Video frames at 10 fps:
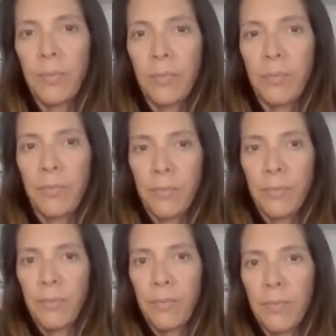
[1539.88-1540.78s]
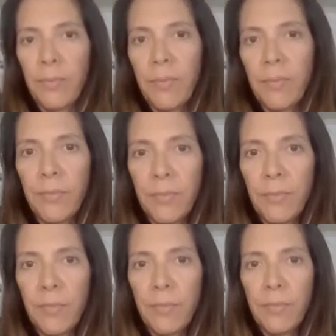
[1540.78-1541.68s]

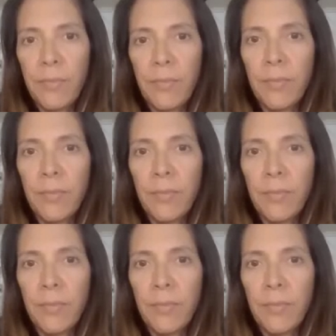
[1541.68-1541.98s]
(not speaking)